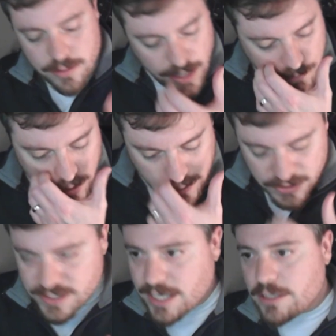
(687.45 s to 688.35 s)
I might
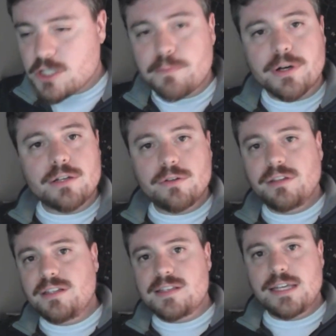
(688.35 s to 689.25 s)
just kind of sprinkle
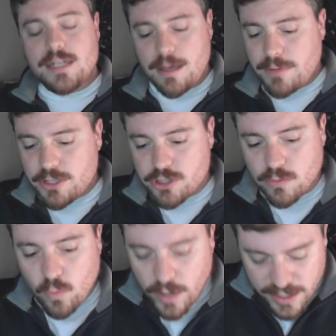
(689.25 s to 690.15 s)
these in. I'm not
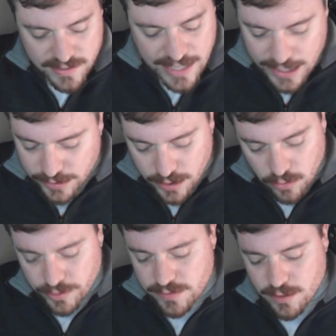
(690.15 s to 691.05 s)
sure when exactly
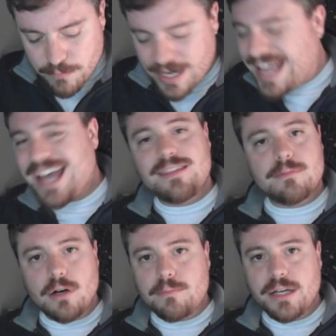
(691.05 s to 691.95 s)
I'll read them, but I had
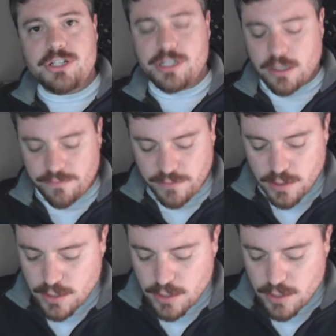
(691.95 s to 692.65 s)
them on my shelf.